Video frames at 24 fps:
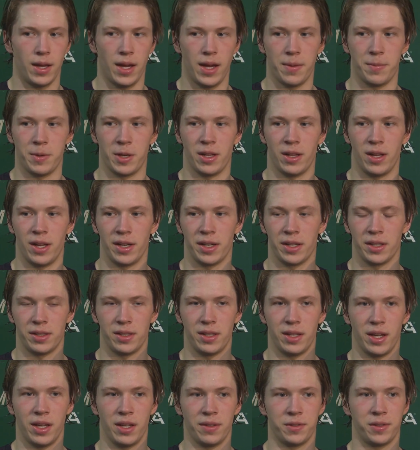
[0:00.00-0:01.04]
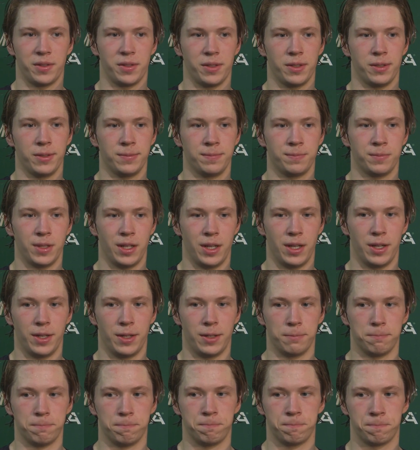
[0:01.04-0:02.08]
Yeah, I made a lot of good saves.
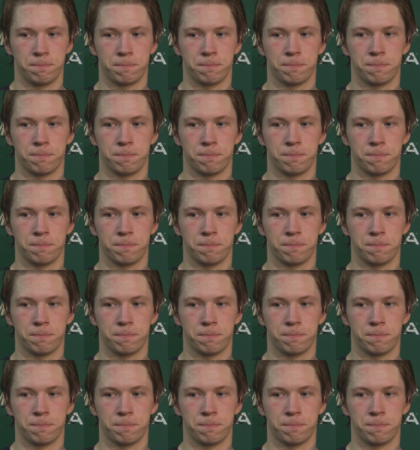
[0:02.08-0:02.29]
A